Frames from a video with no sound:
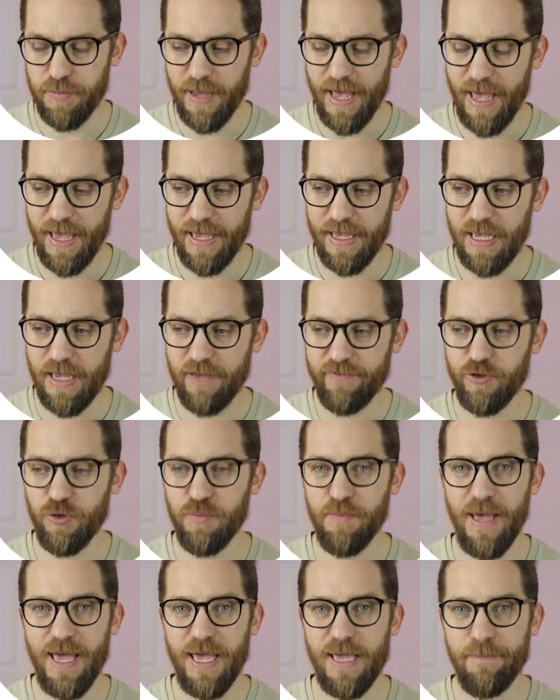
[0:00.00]
pay, if you
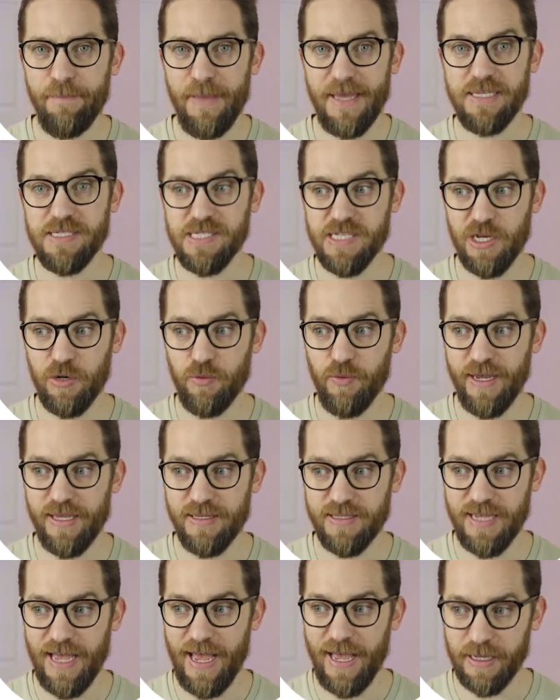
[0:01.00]
pay basic
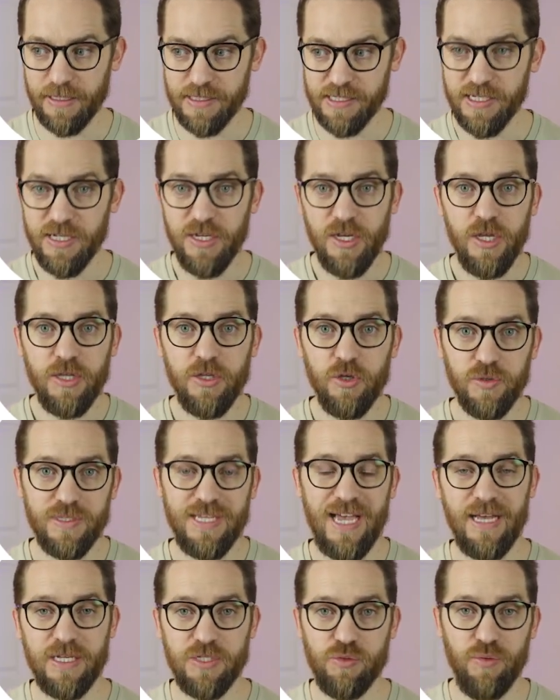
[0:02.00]
rate tax, your
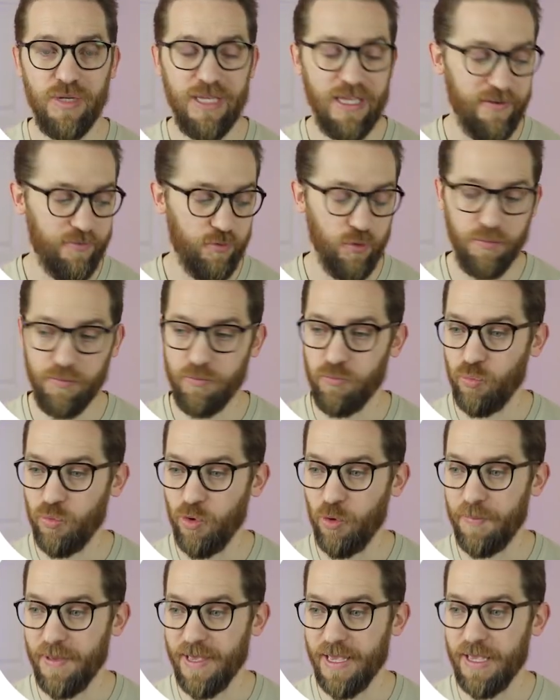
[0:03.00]
tax relief
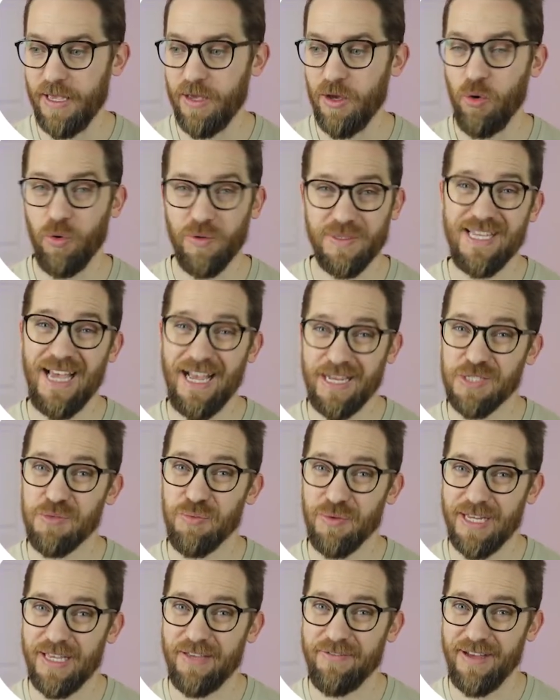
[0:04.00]
will be, or tax
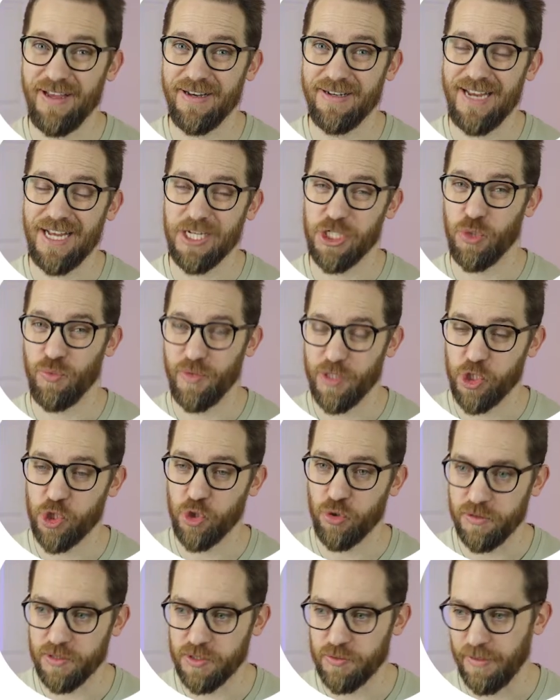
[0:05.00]
relief and national
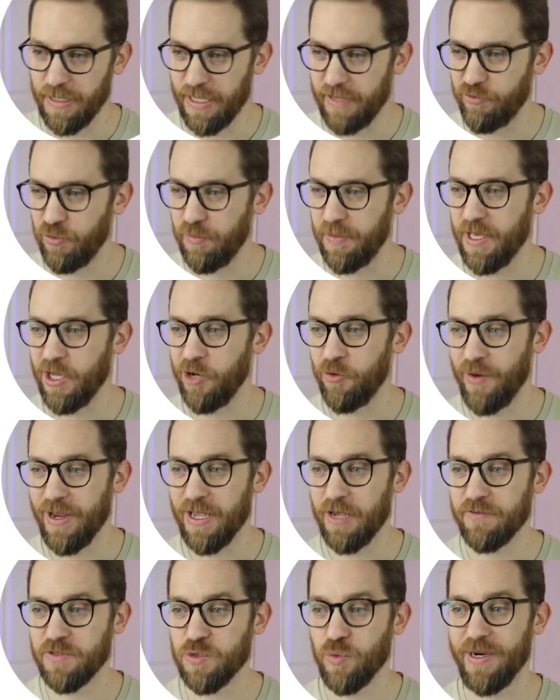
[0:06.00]
insurance relief will be at a
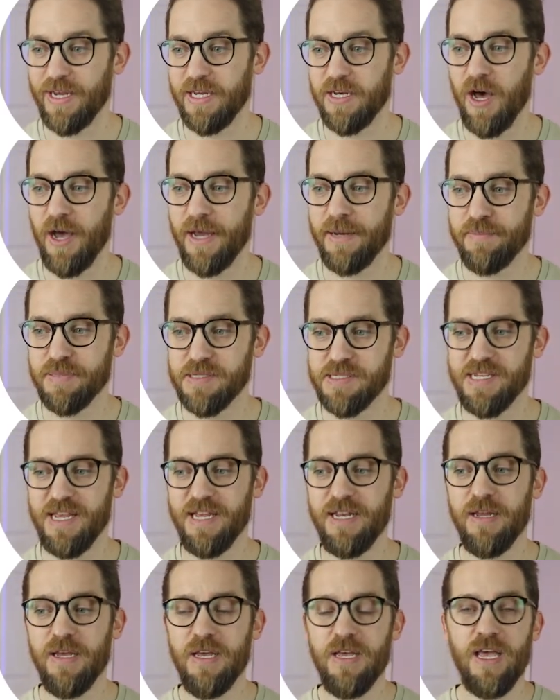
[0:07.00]
rate of
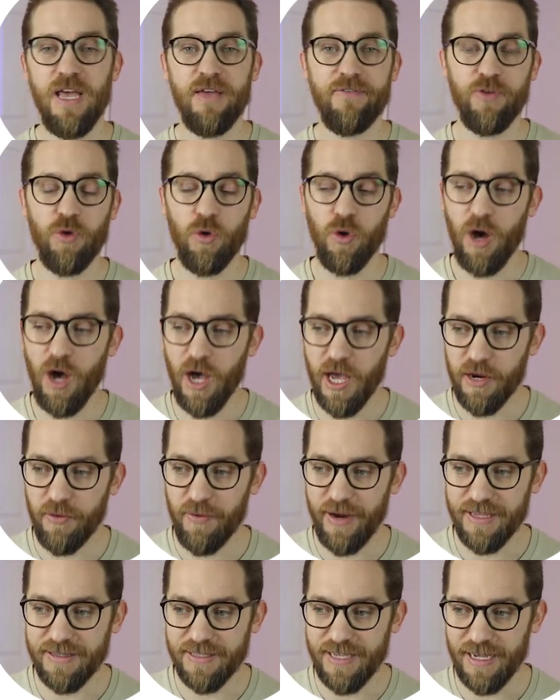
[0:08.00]
29%. If you're a higher
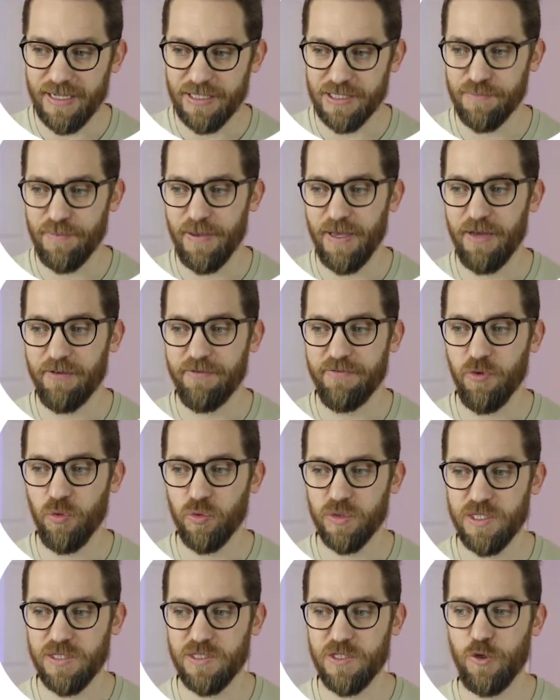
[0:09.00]
rate taxpayer,
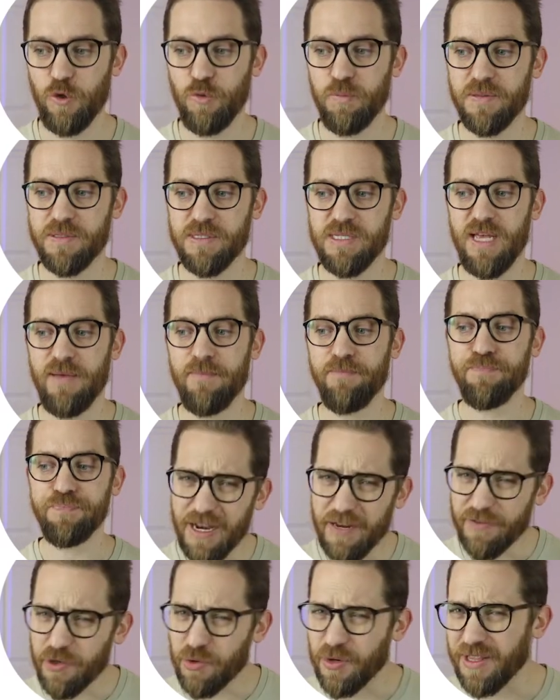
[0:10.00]
42%,
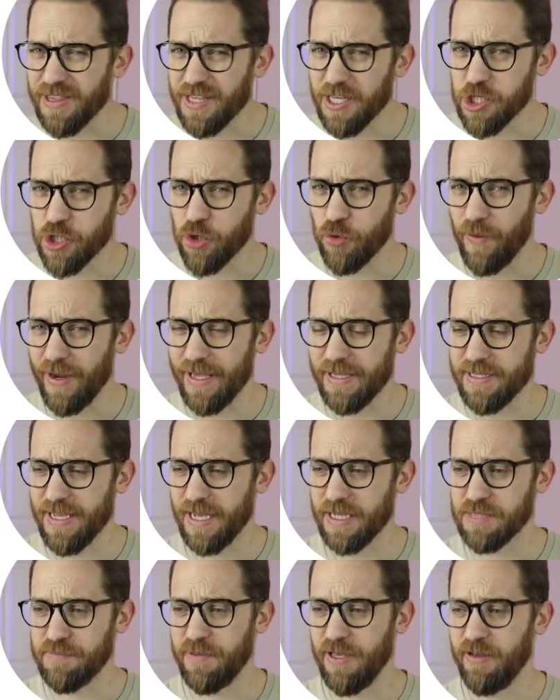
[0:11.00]
and if you're an additional rate
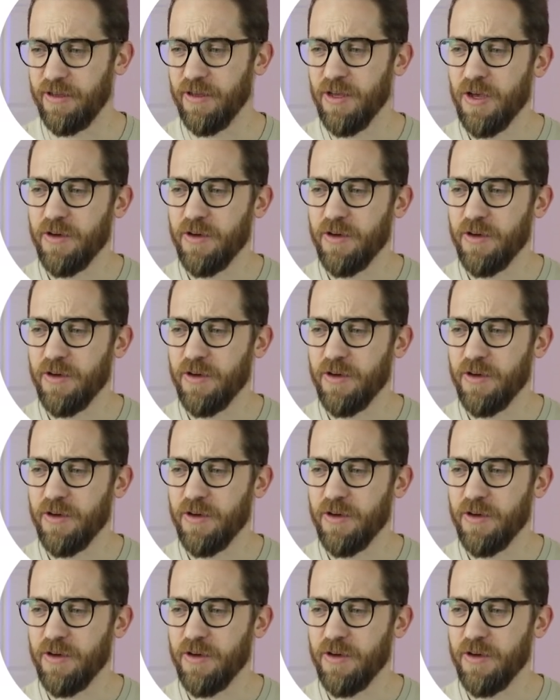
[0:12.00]
taxpayer,